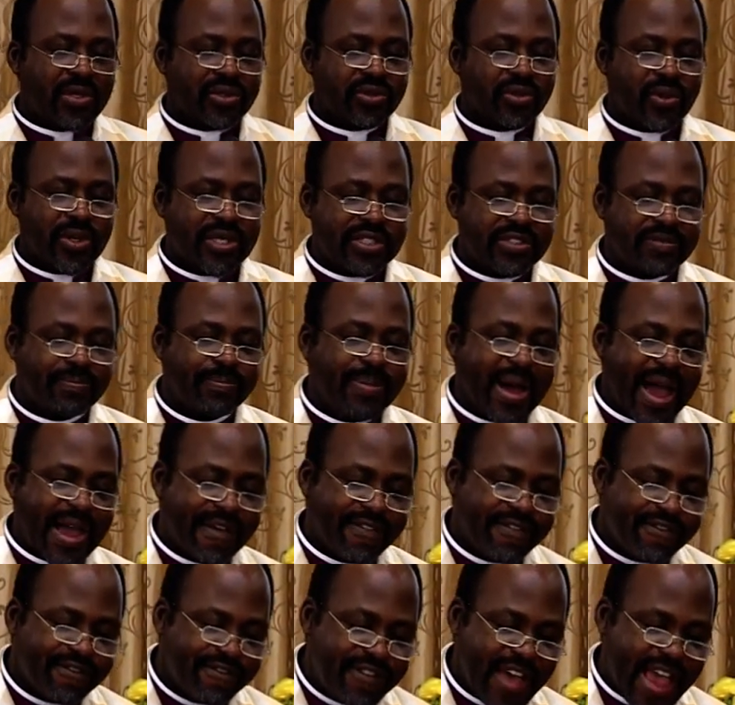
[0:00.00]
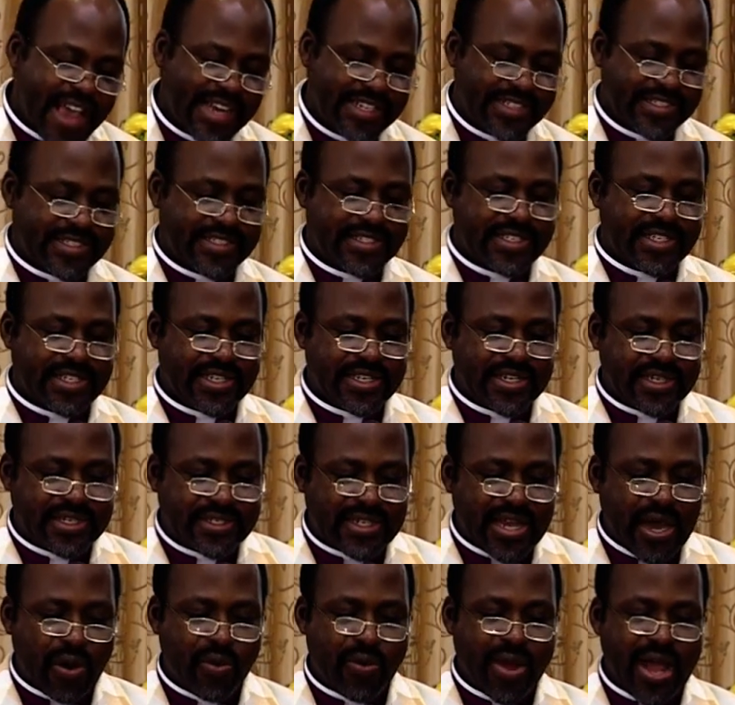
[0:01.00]
So it's by faith
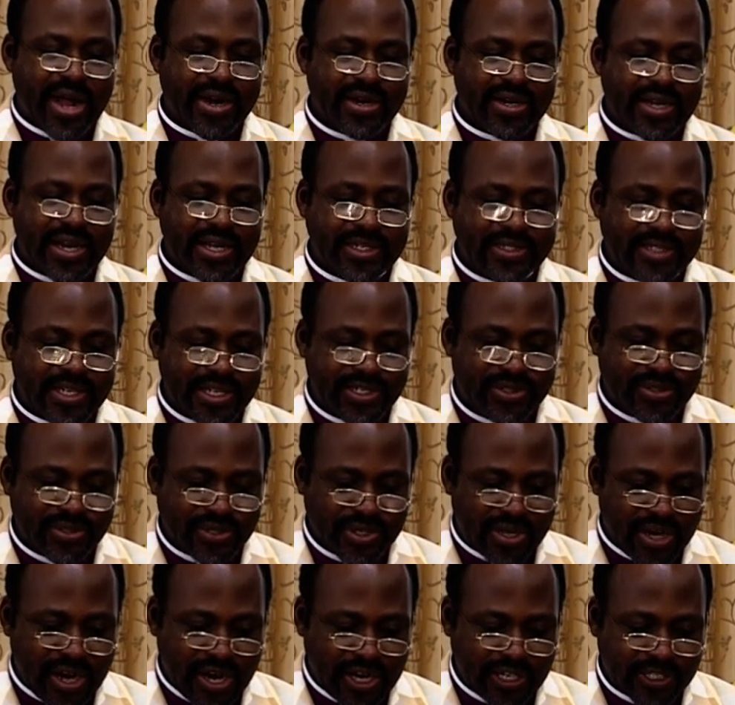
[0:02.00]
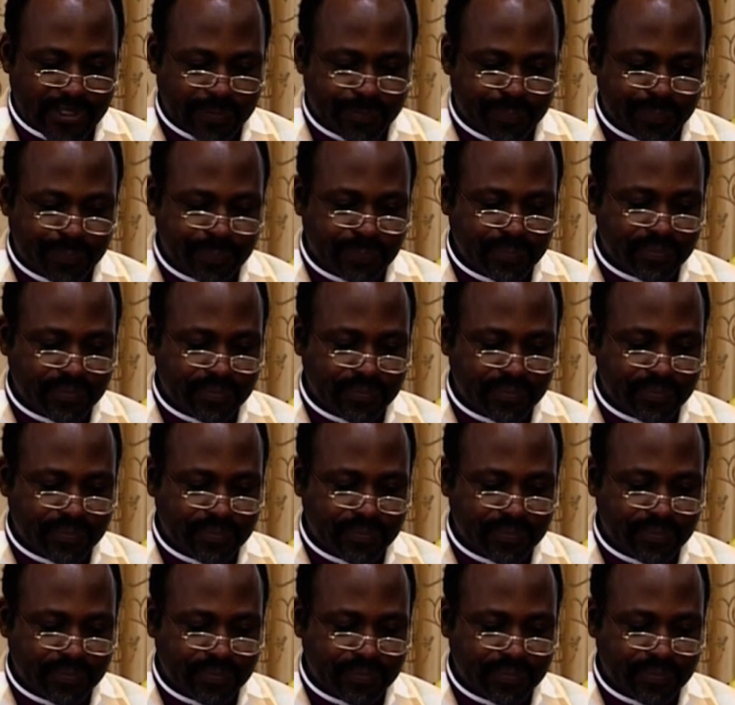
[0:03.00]
that we are related to God.